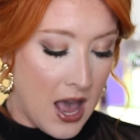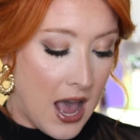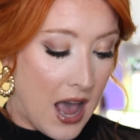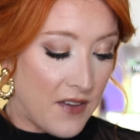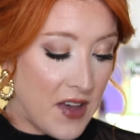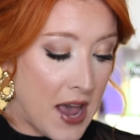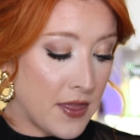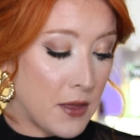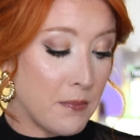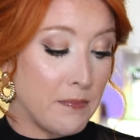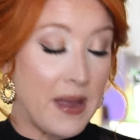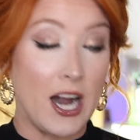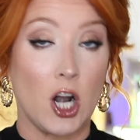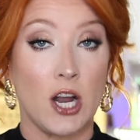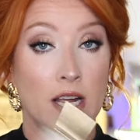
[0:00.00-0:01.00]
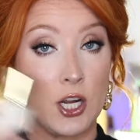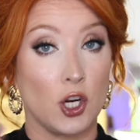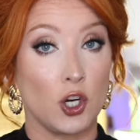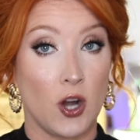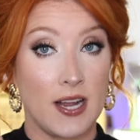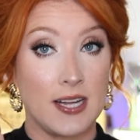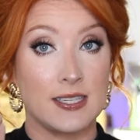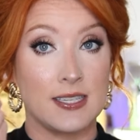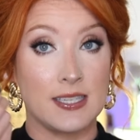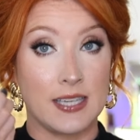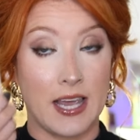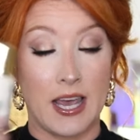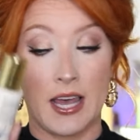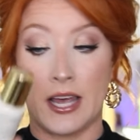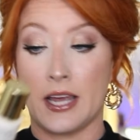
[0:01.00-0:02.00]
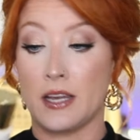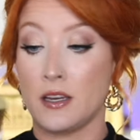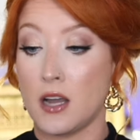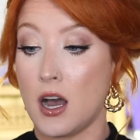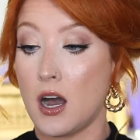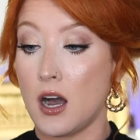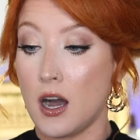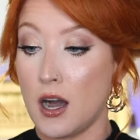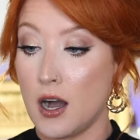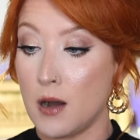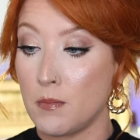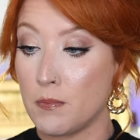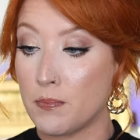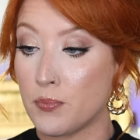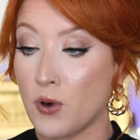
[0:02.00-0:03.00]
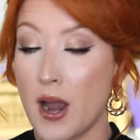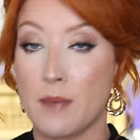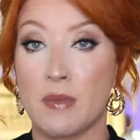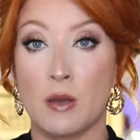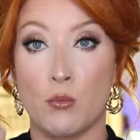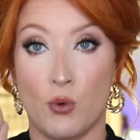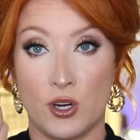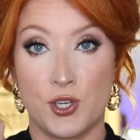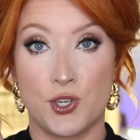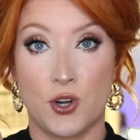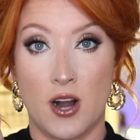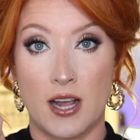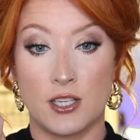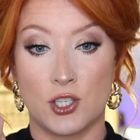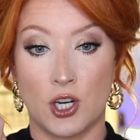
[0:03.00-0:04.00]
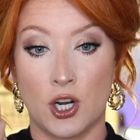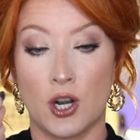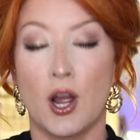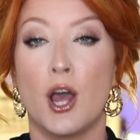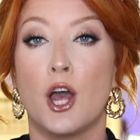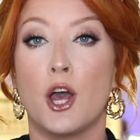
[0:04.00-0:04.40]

I've had the Merit Great Skin Priming Moisturizer.